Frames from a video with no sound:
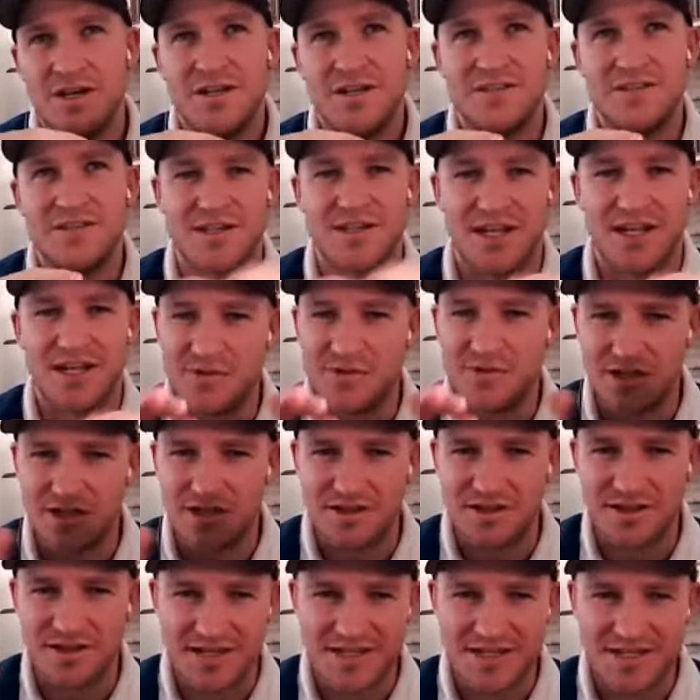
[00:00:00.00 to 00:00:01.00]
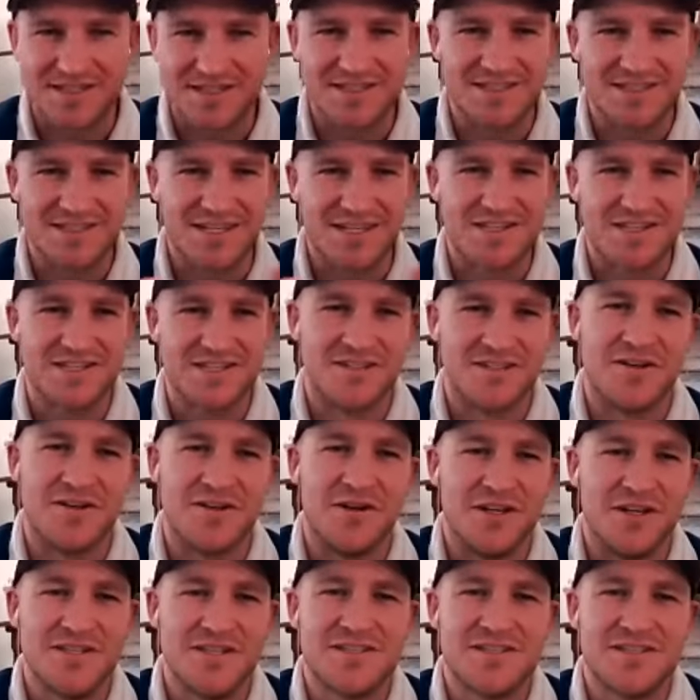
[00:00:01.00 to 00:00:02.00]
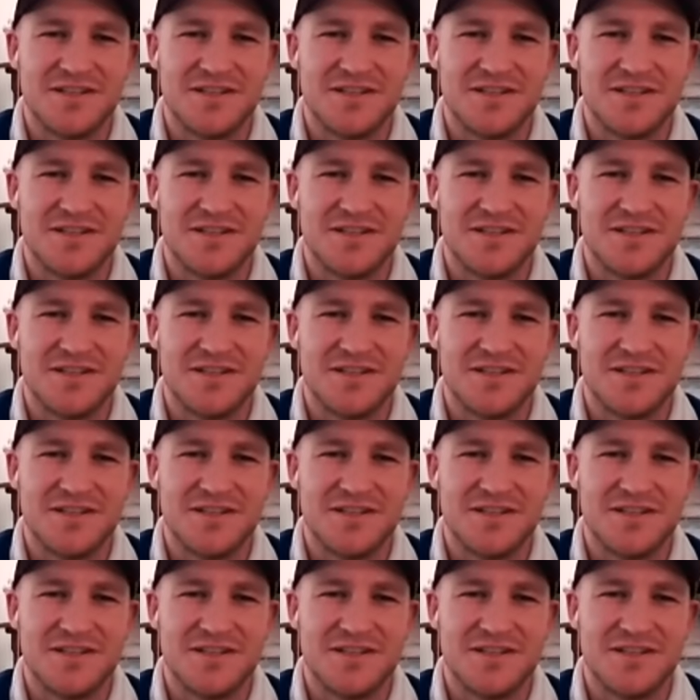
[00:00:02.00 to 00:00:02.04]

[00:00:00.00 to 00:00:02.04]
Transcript: to get a bit less attention on us,